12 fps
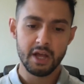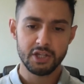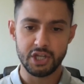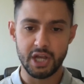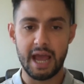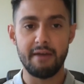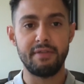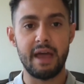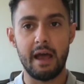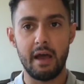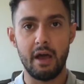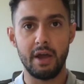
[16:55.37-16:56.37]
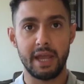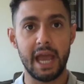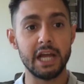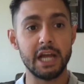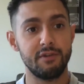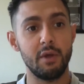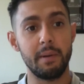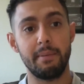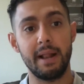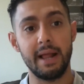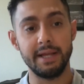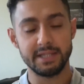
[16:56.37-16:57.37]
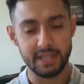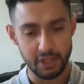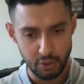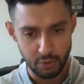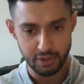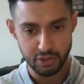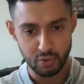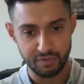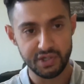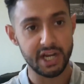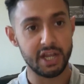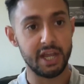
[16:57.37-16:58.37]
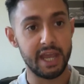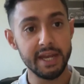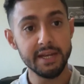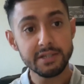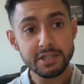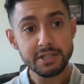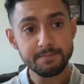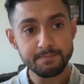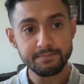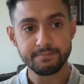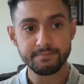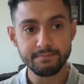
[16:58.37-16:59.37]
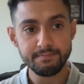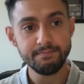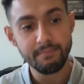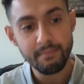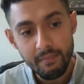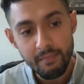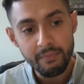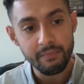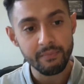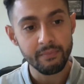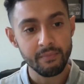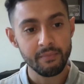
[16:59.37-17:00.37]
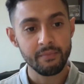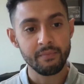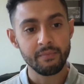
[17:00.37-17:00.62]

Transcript: to have that cash flow in place that you can sort of check against. That's